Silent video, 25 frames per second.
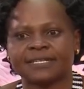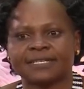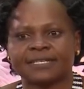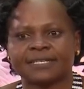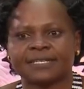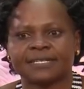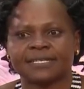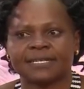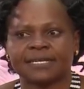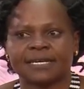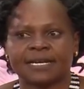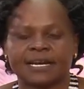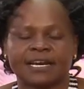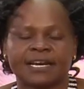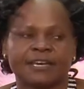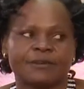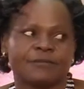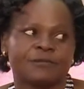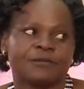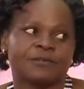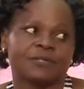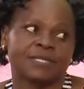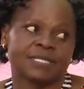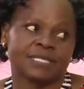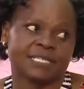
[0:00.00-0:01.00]
Mm-hmm. I
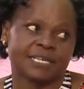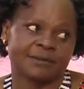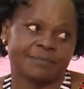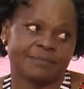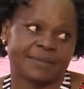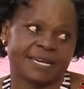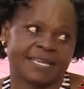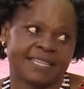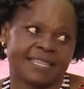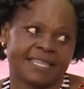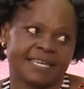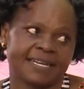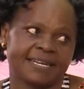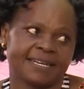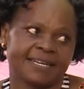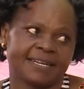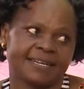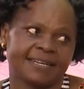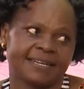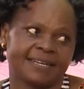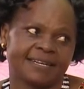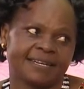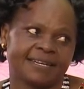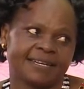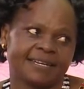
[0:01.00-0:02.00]
was sick by then.
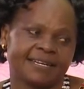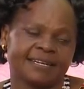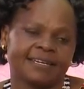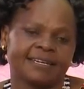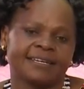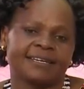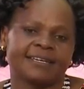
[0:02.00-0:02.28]
Mm-hmm.